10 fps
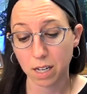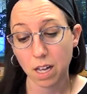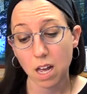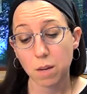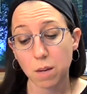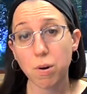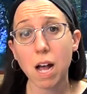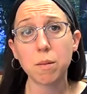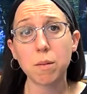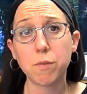The
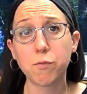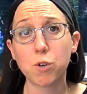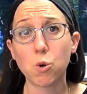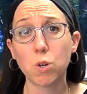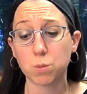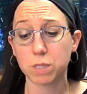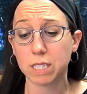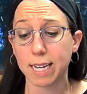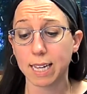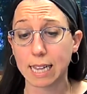problem, of course, with
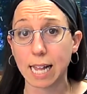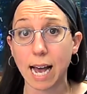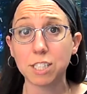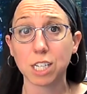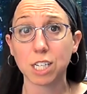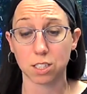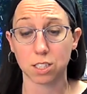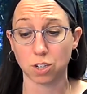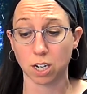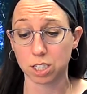dialogic
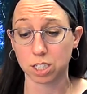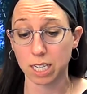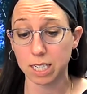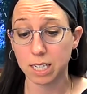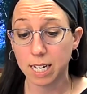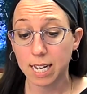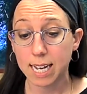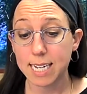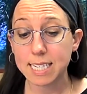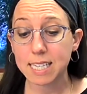instruction
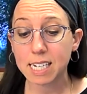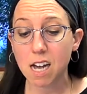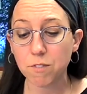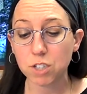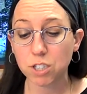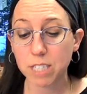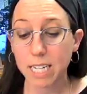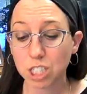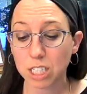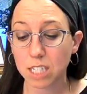is that the
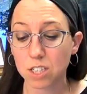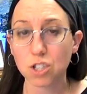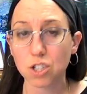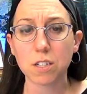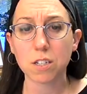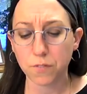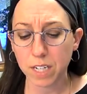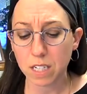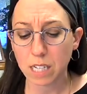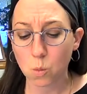conversation can start to
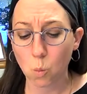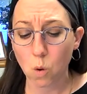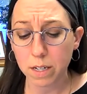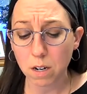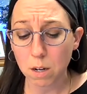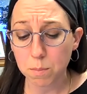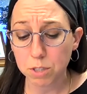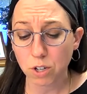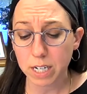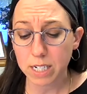feel like one
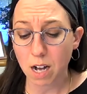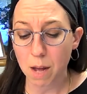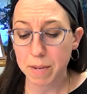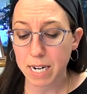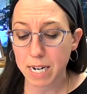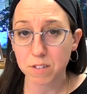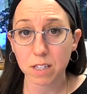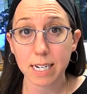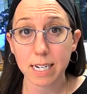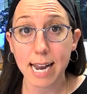arbitrary comment after the
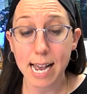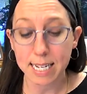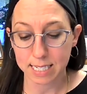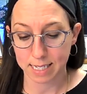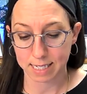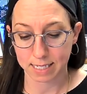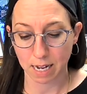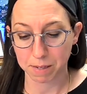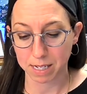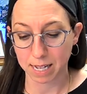next in this
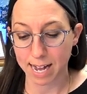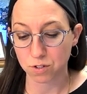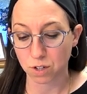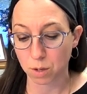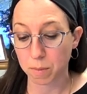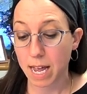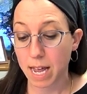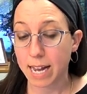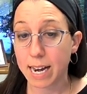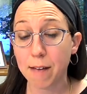type of classroom.
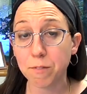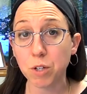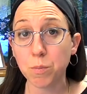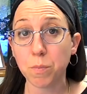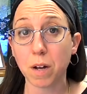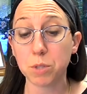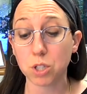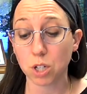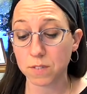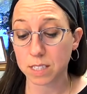And have you
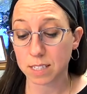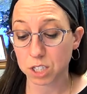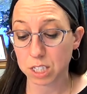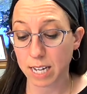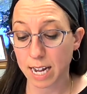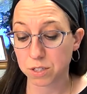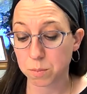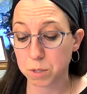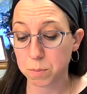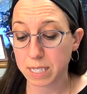observed in such a classroom,
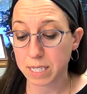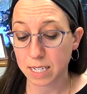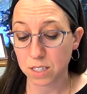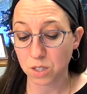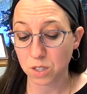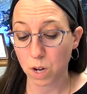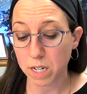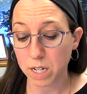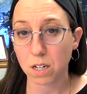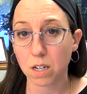you begin to
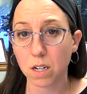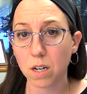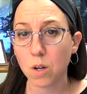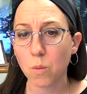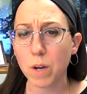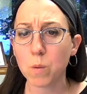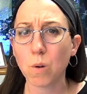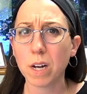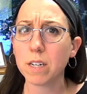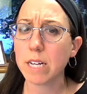wonder, wait,
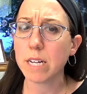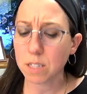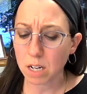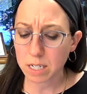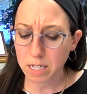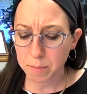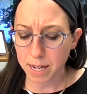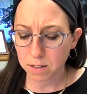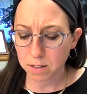what are they talking about?